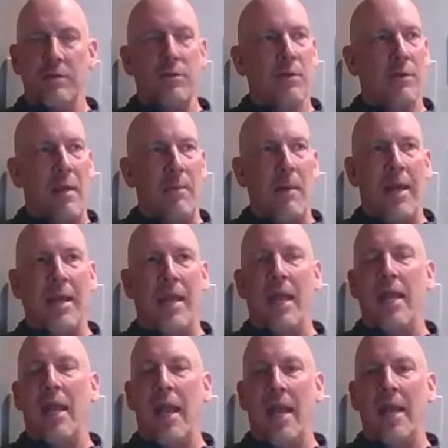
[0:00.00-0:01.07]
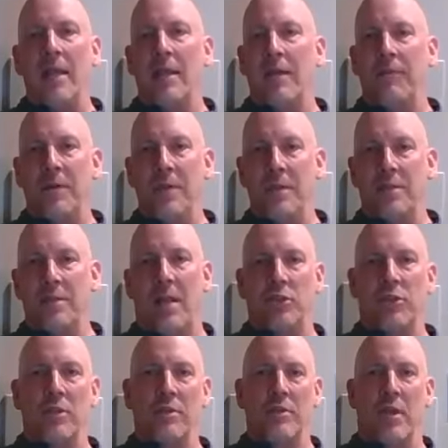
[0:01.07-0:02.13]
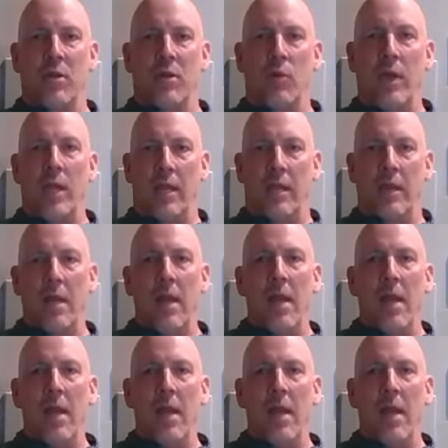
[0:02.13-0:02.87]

So they might get eight lifting sessions in a week,